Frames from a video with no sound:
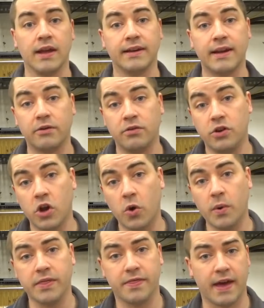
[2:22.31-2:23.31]
Now,
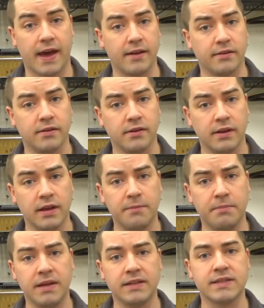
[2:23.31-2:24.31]
knowing that,
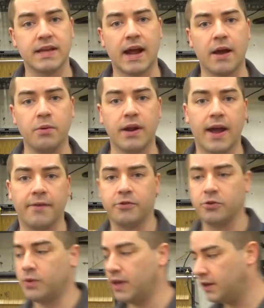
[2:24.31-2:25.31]
it means that I would have
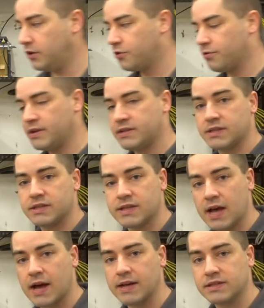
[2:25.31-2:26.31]
to increase the
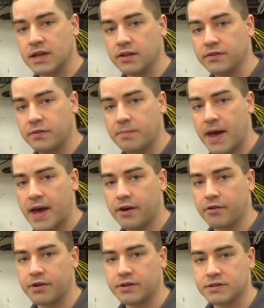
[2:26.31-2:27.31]
size of the
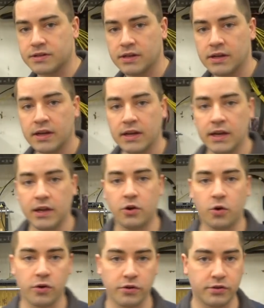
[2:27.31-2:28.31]
batteries in
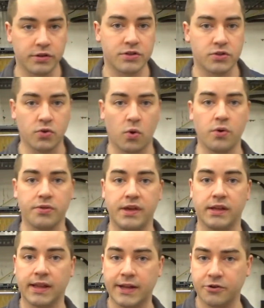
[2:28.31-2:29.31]
order to store the
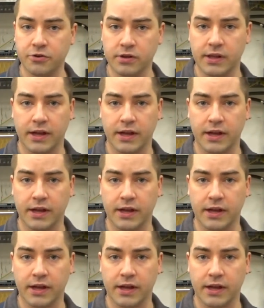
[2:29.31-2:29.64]
electrical